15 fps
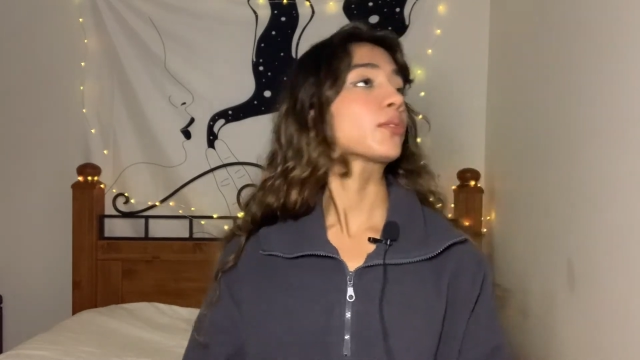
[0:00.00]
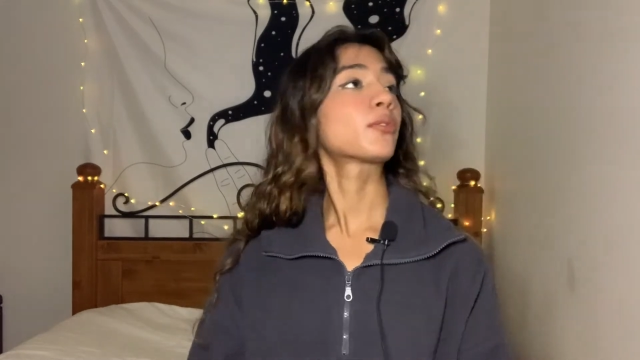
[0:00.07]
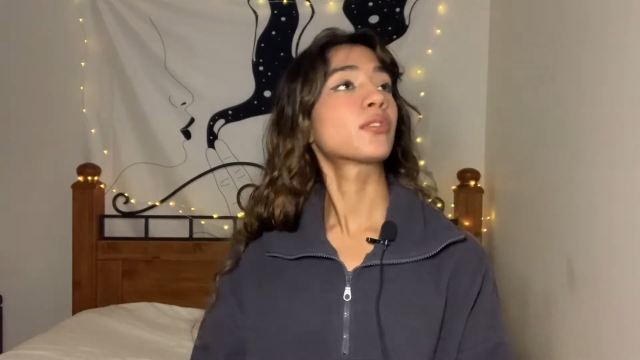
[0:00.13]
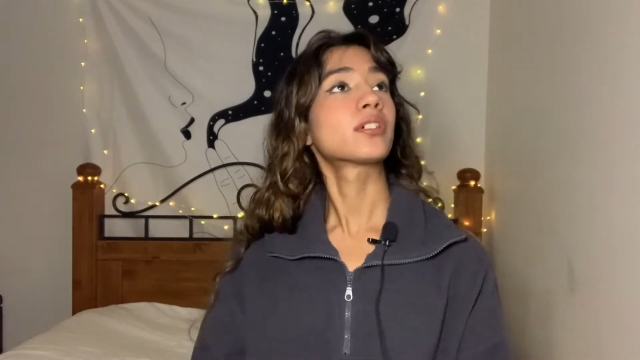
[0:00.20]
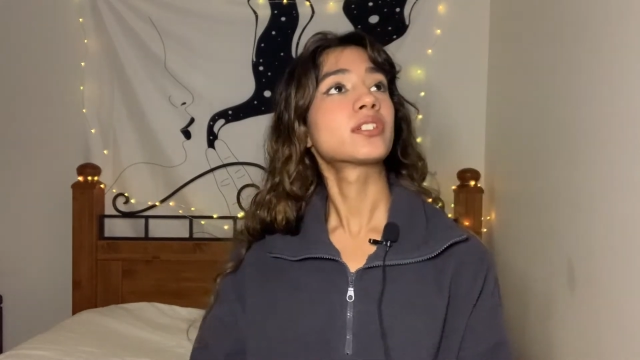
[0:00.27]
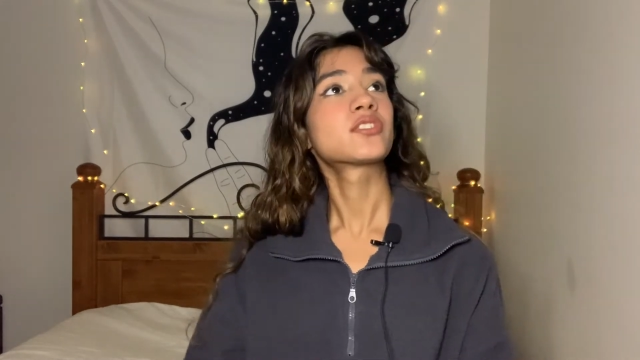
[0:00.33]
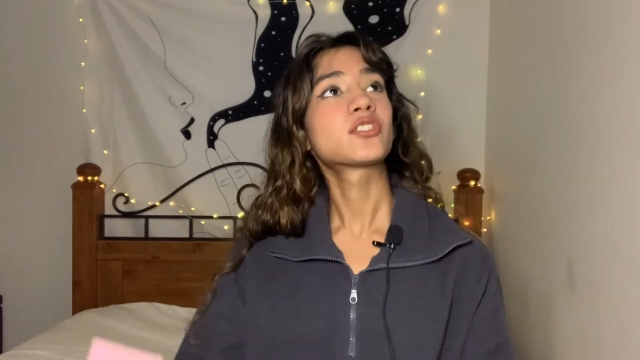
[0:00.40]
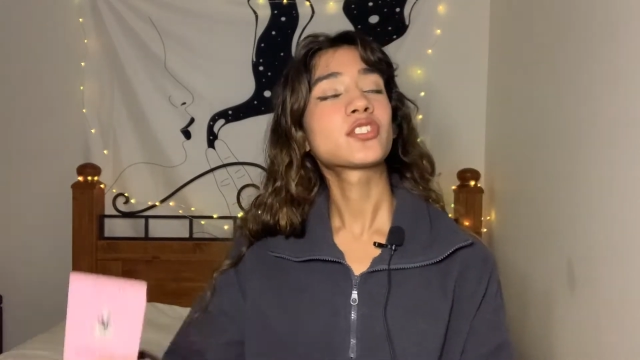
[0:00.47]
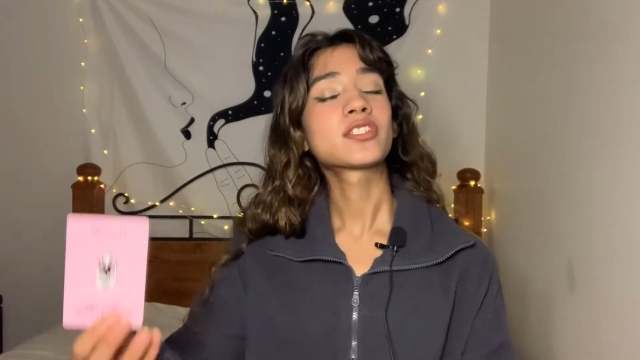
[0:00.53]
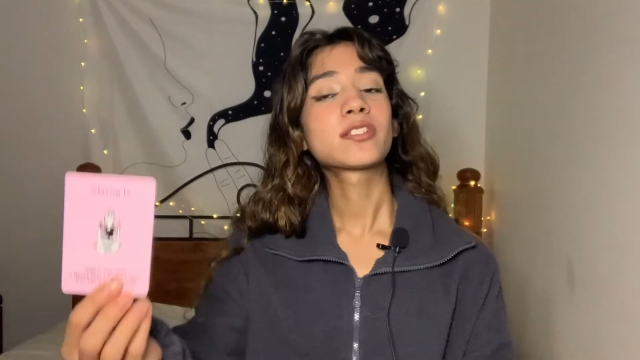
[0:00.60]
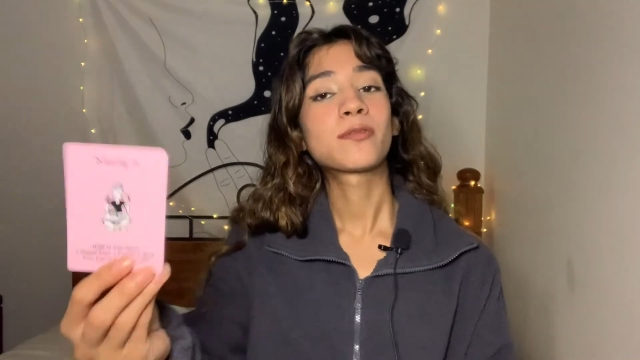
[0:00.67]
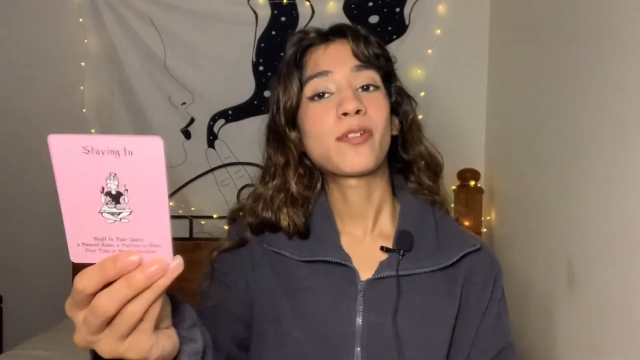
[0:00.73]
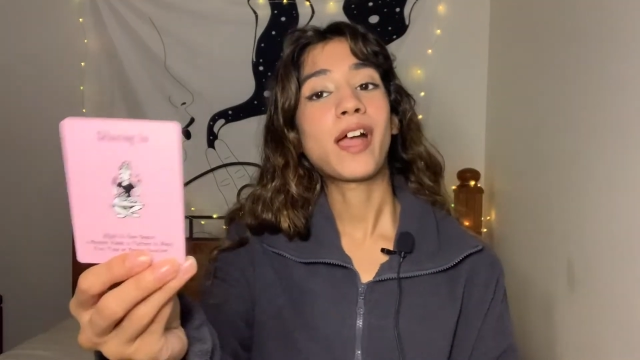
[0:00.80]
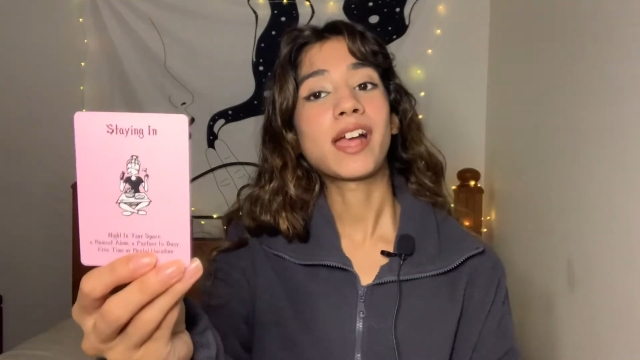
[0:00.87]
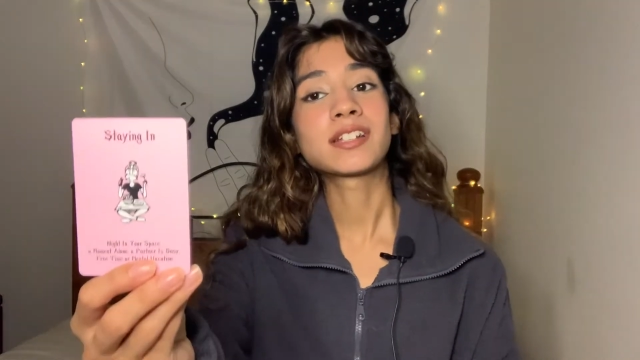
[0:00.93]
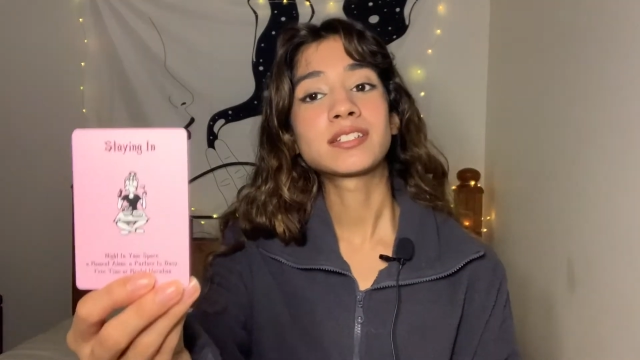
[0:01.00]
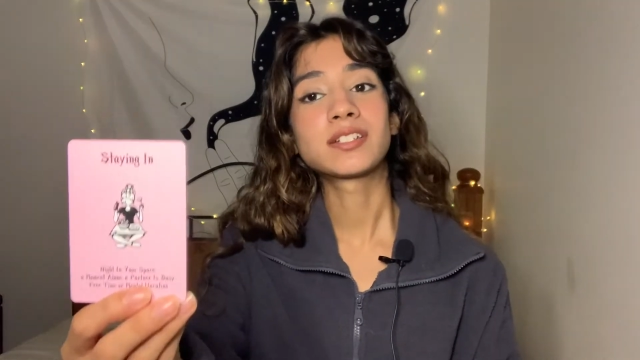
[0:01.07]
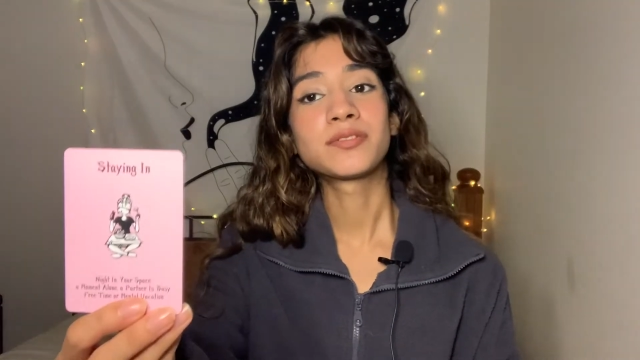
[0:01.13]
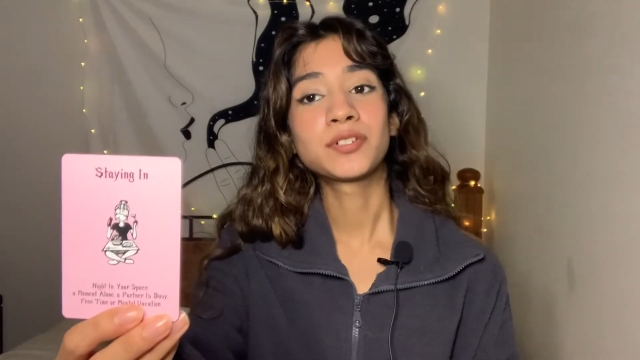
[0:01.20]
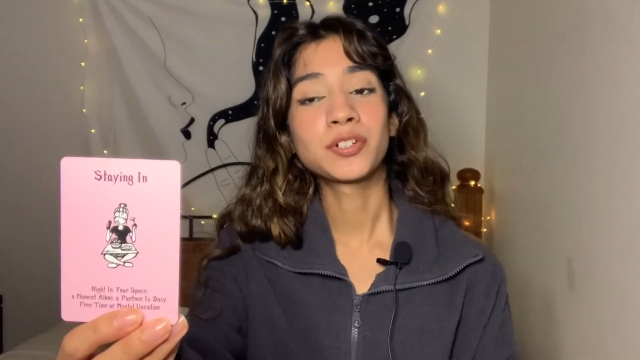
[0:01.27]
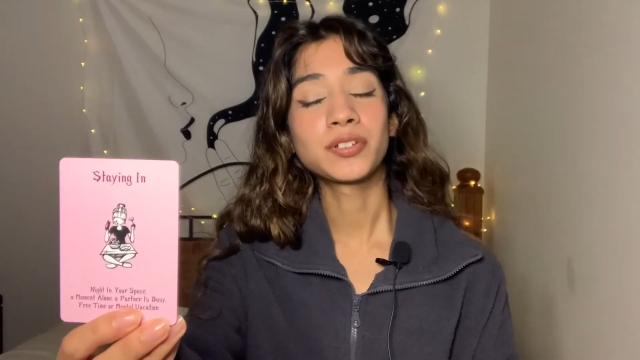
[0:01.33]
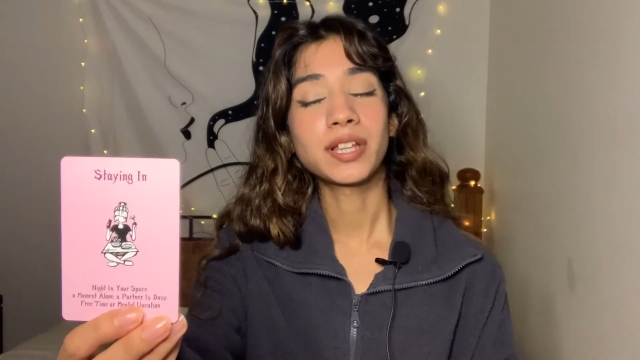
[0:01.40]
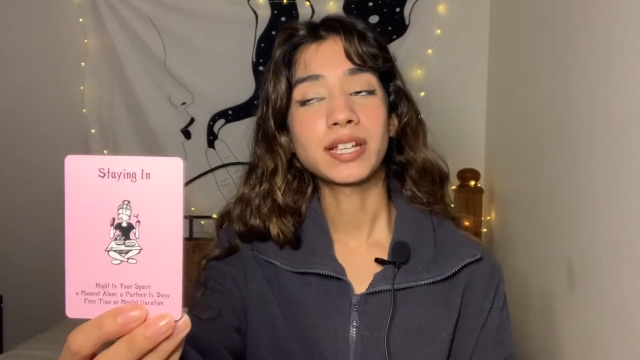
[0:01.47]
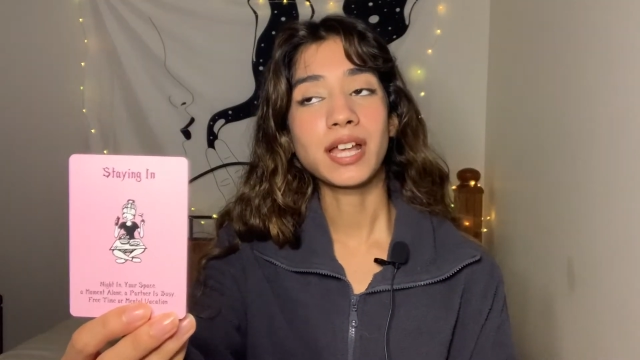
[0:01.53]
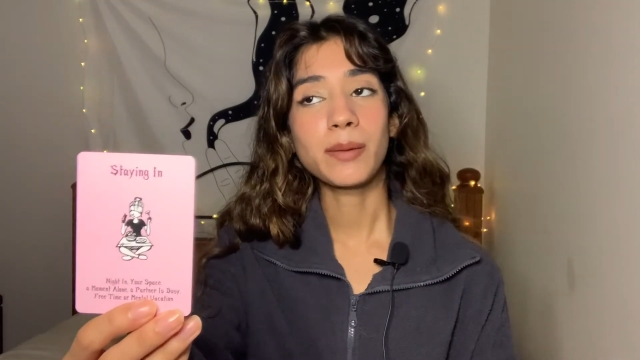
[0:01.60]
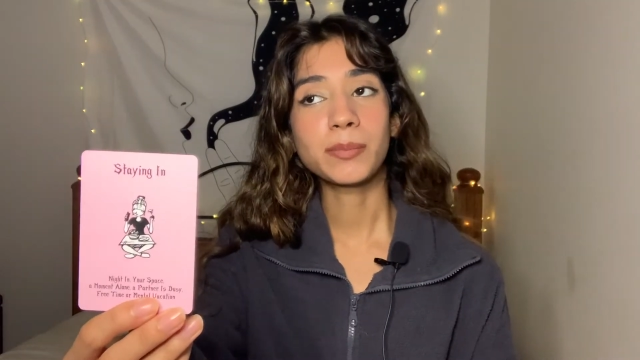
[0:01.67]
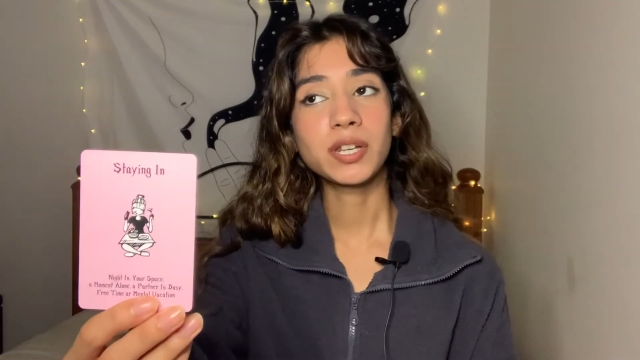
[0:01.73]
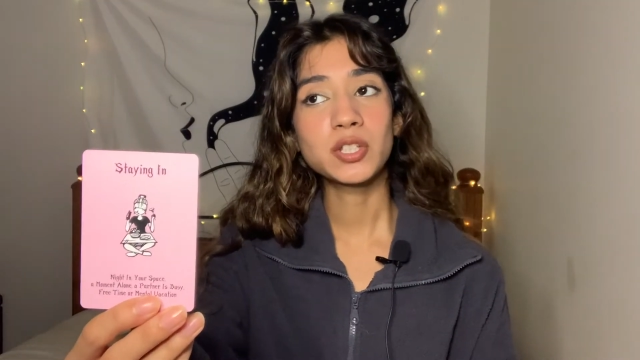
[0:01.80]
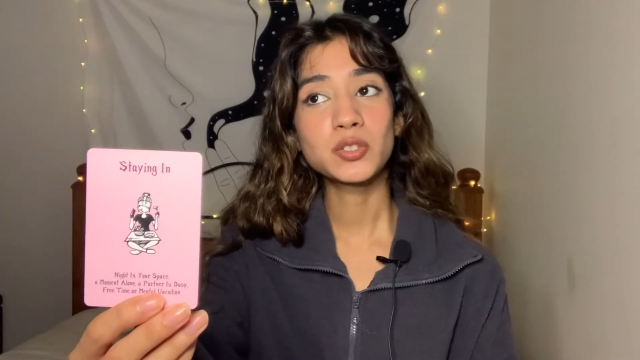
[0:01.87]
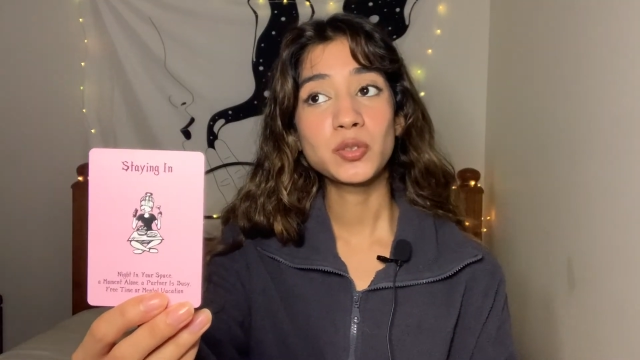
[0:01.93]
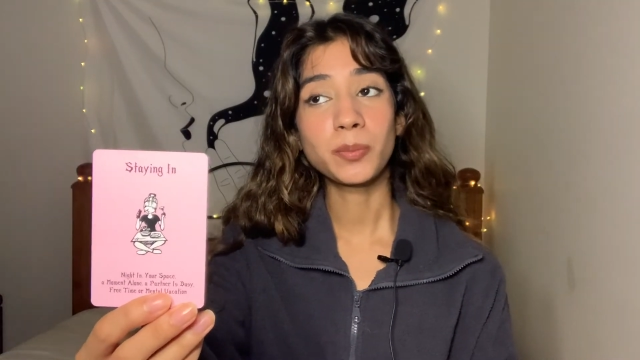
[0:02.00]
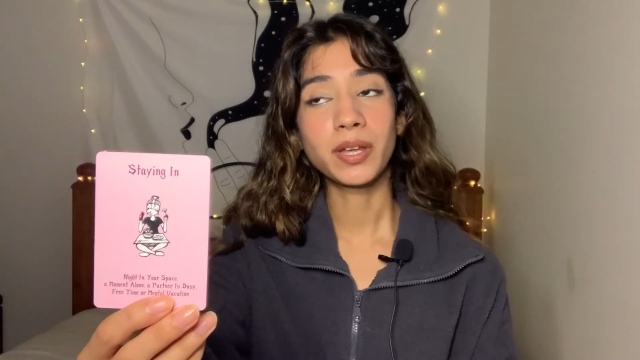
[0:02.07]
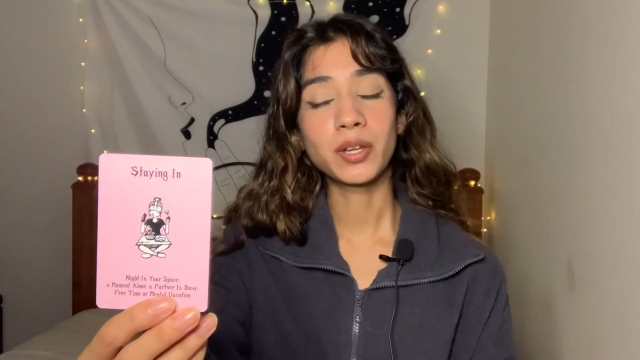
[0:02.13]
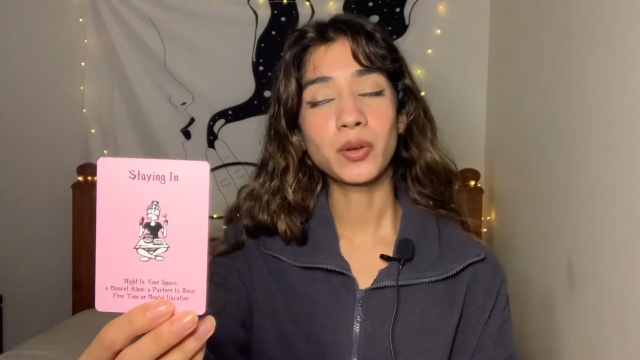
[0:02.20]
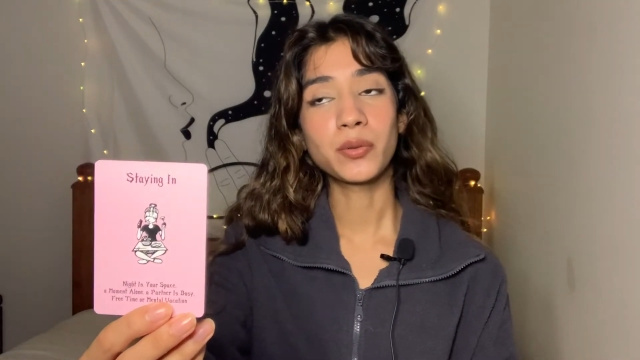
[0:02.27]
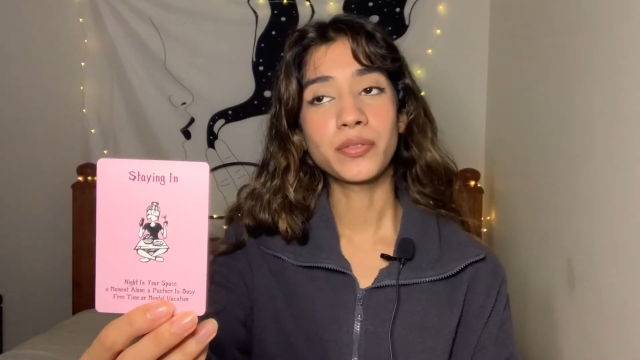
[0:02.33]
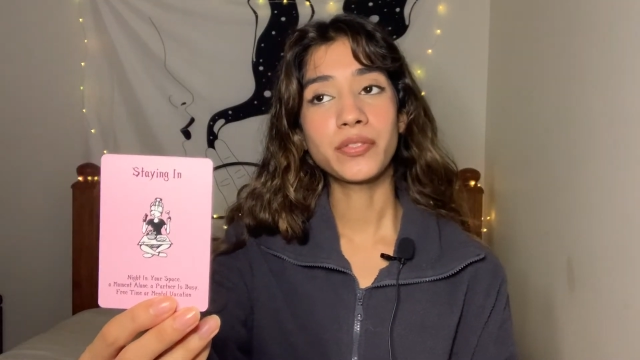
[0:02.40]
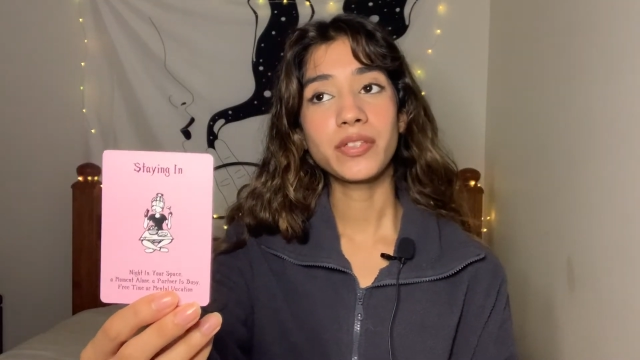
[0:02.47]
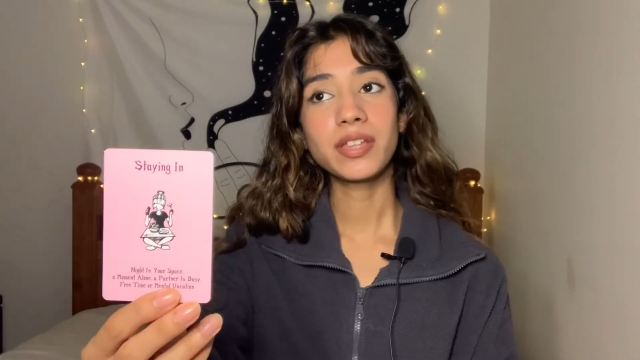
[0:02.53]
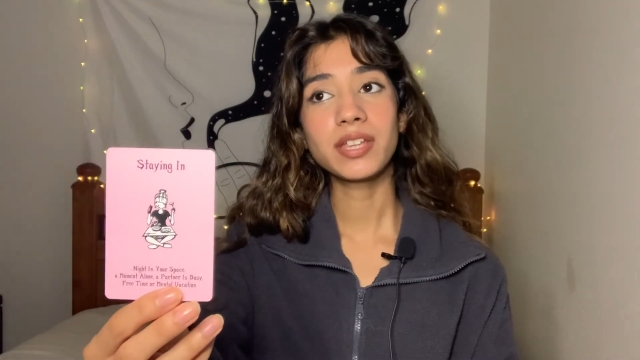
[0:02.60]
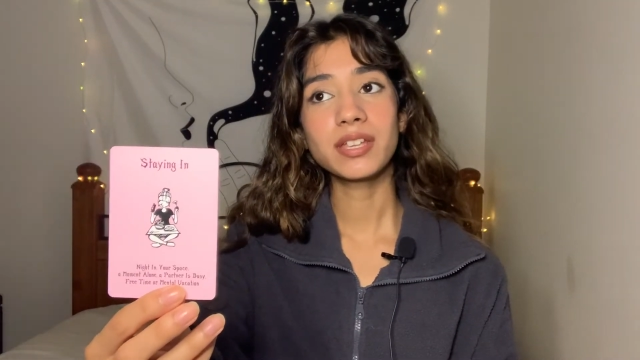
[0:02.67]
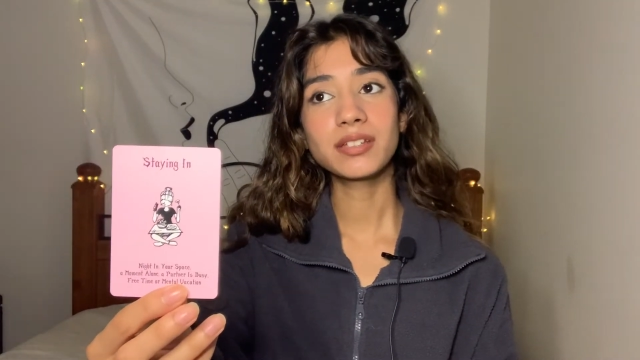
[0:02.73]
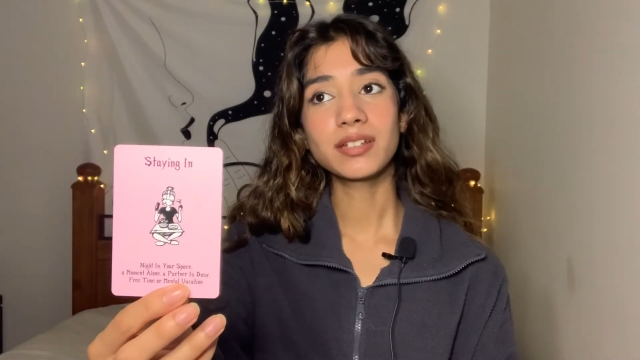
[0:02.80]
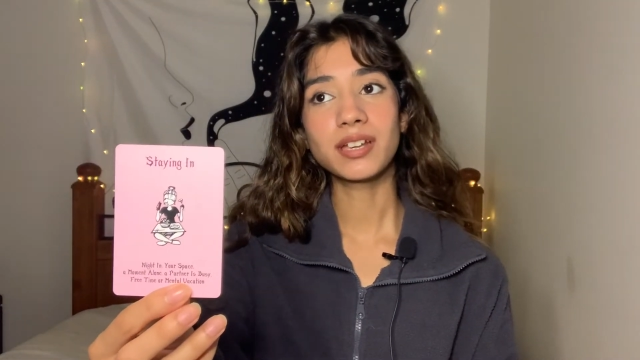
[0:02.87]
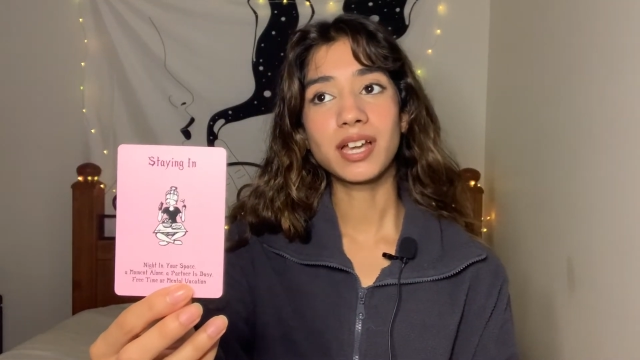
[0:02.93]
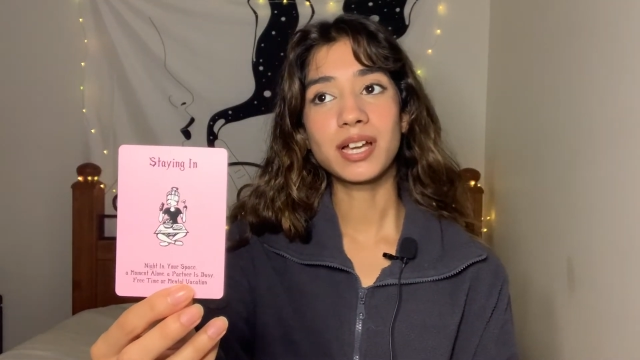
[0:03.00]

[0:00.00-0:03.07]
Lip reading: or it's just the fact of you're like, I'm gonna do my own thing,